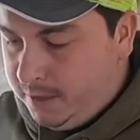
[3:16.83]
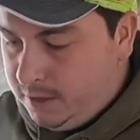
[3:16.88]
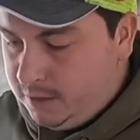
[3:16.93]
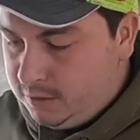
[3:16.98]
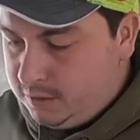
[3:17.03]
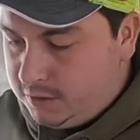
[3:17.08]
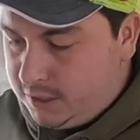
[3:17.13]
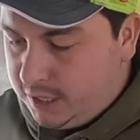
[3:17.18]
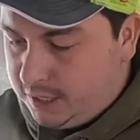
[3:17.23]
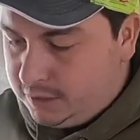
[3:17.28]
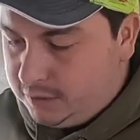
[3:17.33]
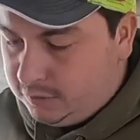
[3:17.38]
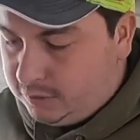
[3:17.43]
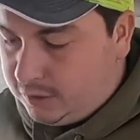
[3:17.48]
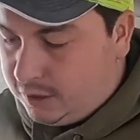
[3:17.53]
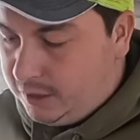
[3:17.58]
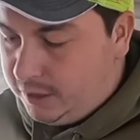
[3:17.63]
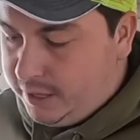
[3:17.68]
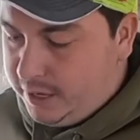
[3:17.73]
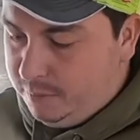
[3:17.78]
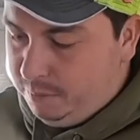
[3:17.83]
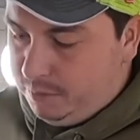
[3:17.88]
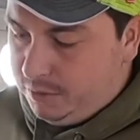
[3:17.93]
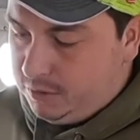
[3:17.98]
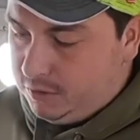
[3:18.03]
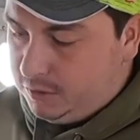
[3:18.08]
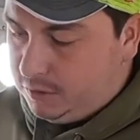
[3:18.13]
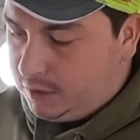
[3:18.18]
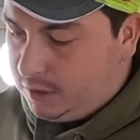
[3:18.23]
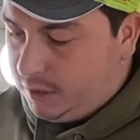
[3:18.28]
Just take this clamp and
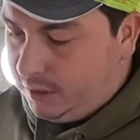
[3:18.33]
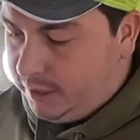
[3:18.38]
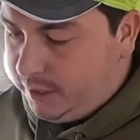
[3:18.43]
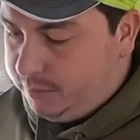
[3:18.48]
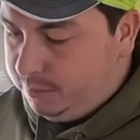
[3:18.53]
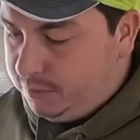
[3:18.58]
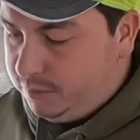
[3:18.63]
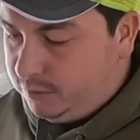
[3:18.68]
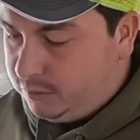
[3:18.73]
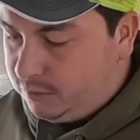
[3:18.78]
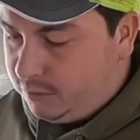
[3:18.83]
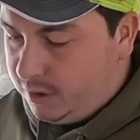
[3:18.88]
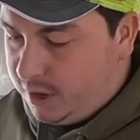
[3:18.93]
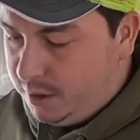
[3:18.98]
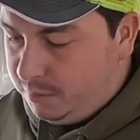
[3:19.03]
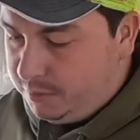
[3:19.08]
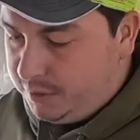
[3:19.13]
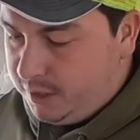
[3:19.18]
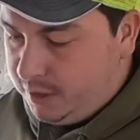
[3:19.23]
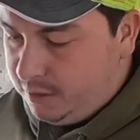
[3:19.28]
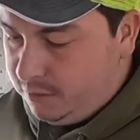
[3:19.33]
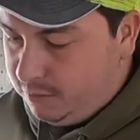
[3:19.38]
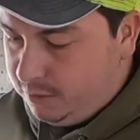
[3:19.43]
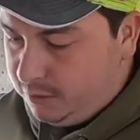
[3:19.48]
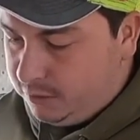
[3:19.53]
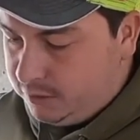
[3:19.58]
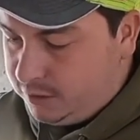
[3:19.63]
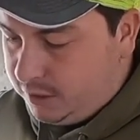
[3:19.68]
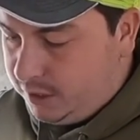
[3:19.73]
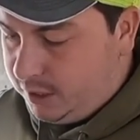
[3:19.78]
just clamp this crap down
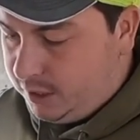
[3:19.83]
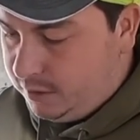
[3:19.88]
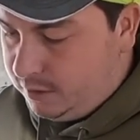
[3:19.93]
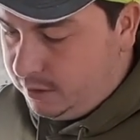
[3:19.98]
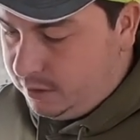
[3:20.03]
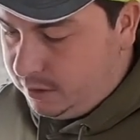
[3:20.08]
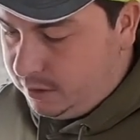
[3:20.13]
real tight.